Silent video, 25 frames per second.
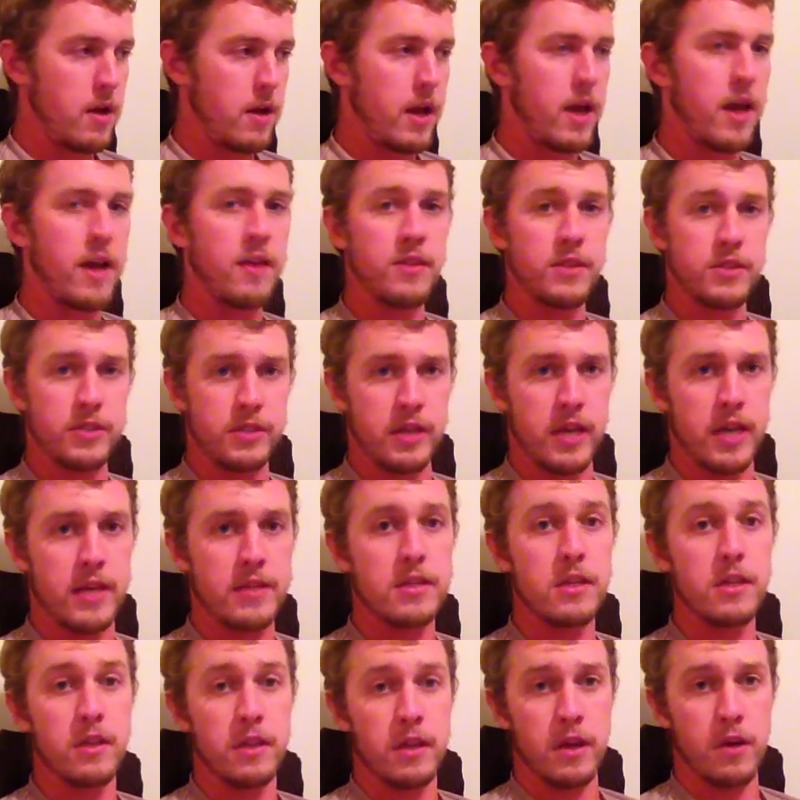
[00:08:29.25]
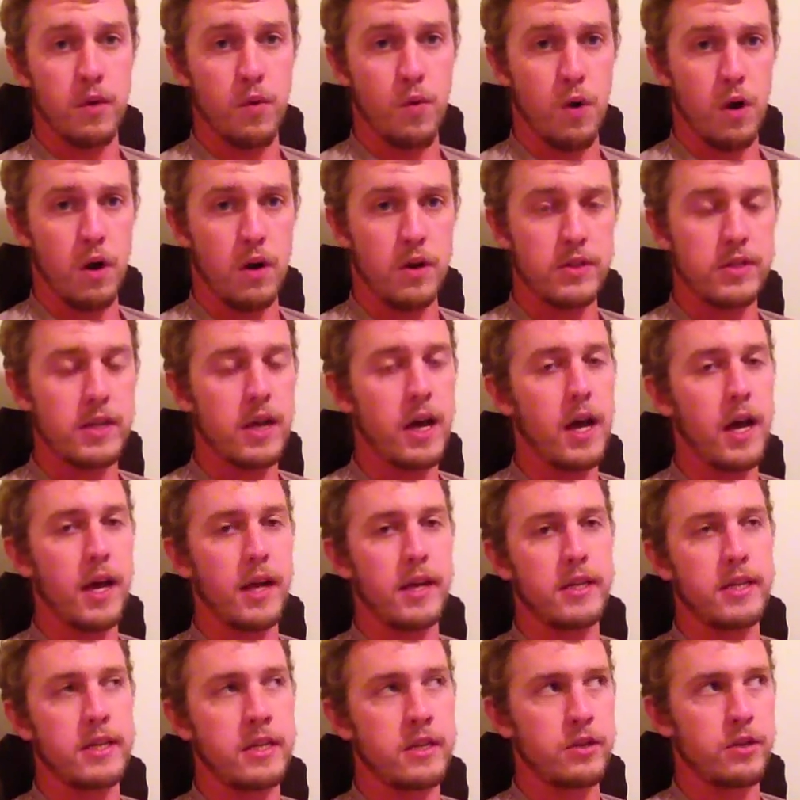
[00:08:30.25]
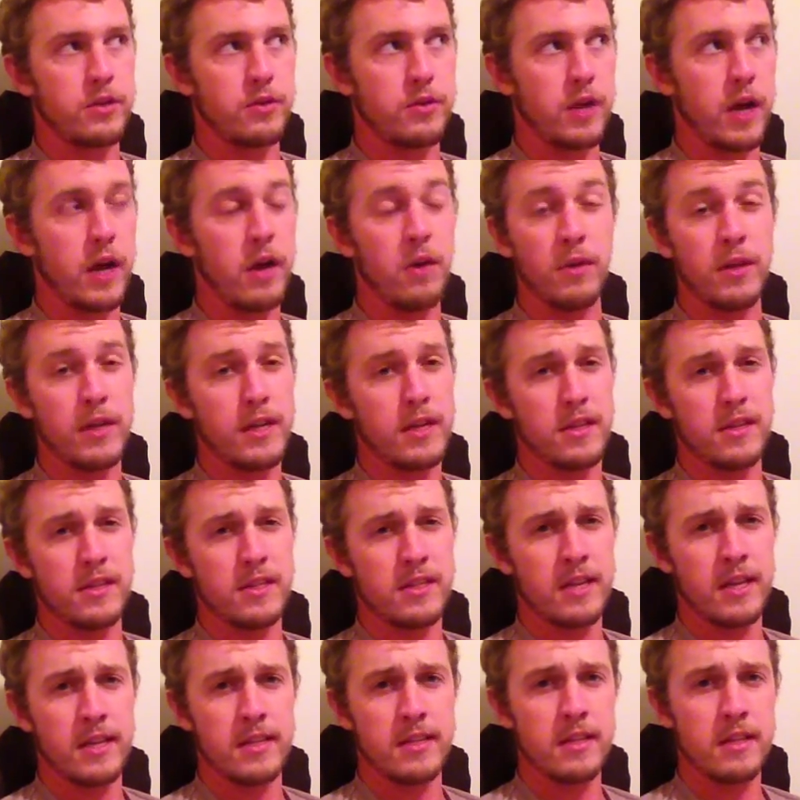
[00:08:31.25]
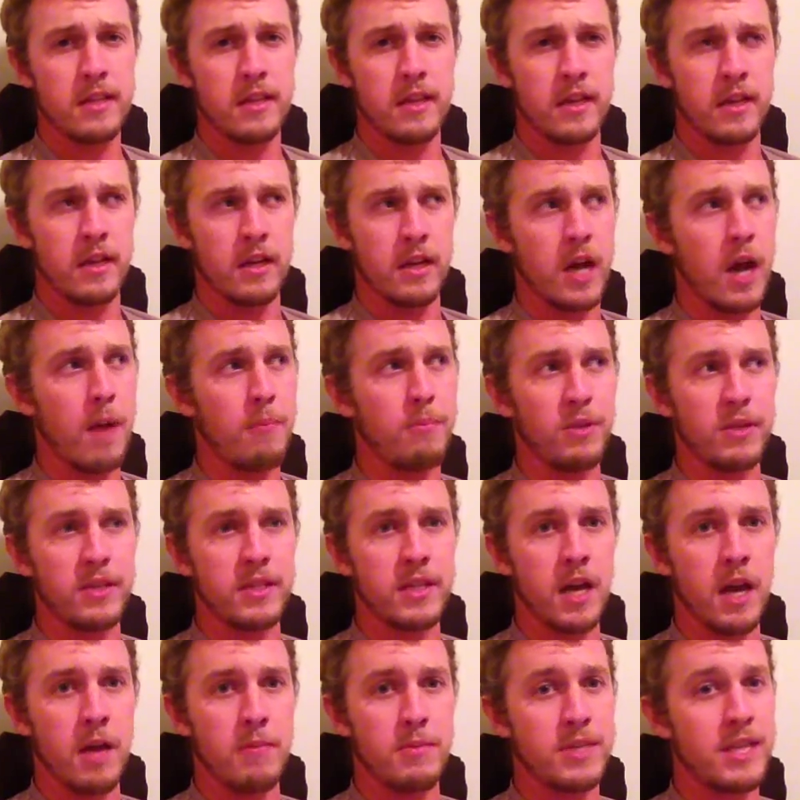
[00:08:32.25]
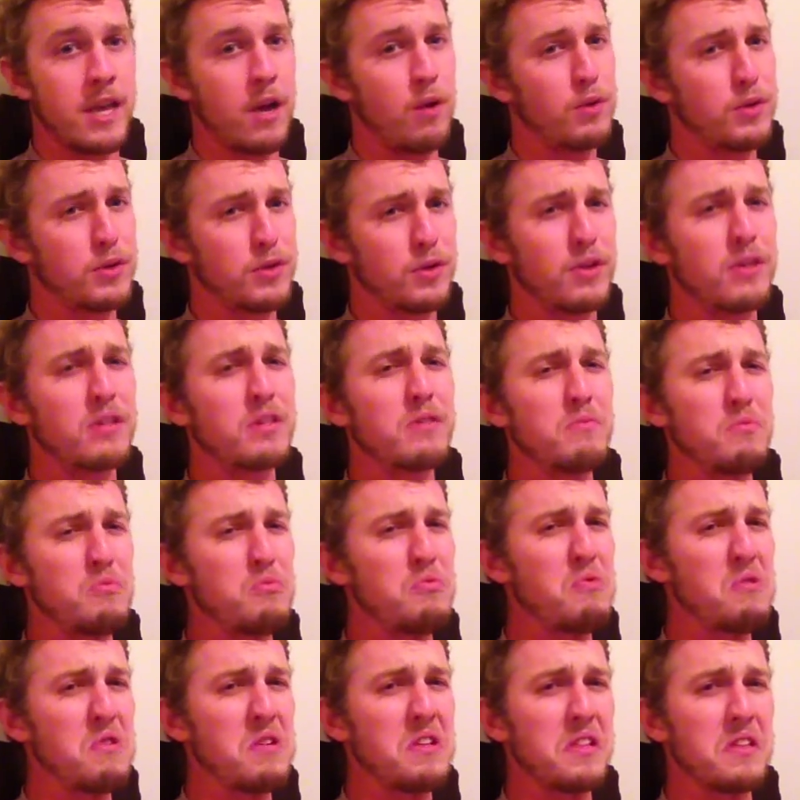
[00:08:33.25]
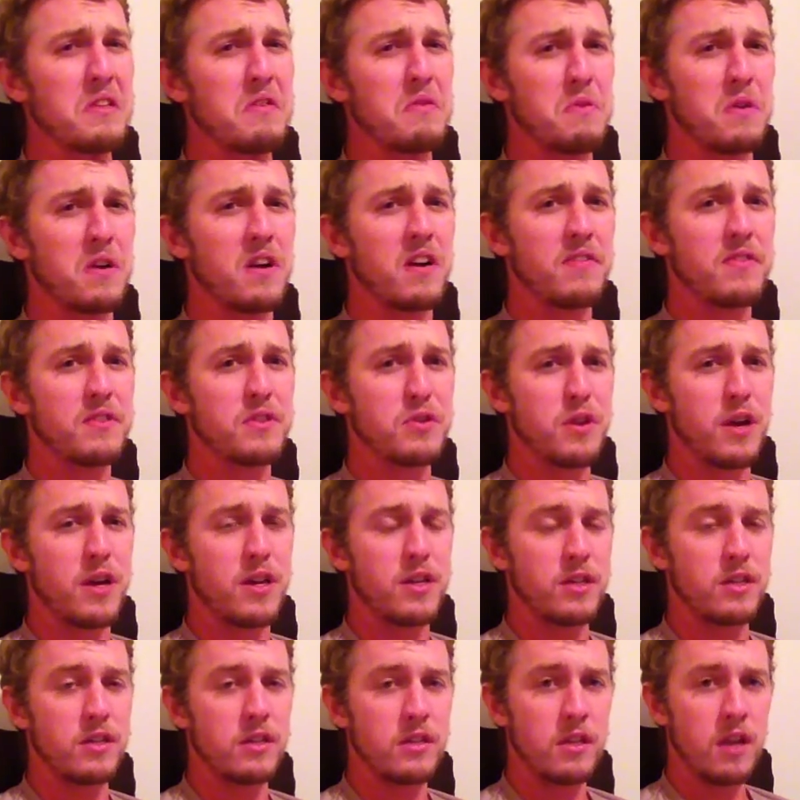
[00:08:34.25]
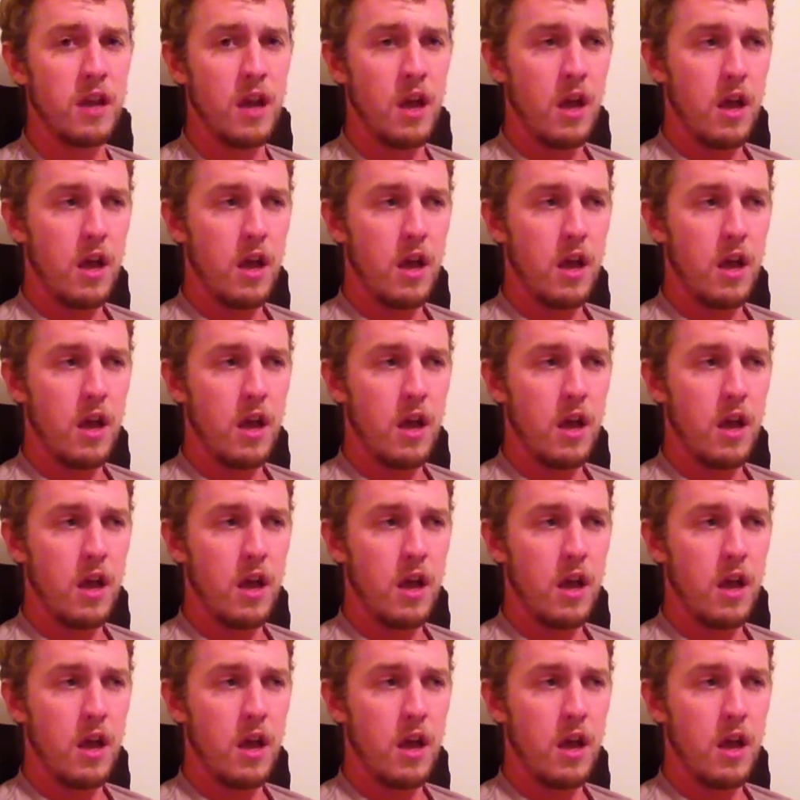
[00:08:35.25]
And the siesta thing works. I only did the siesta thing a couple of times, and that was during some really rough stretches.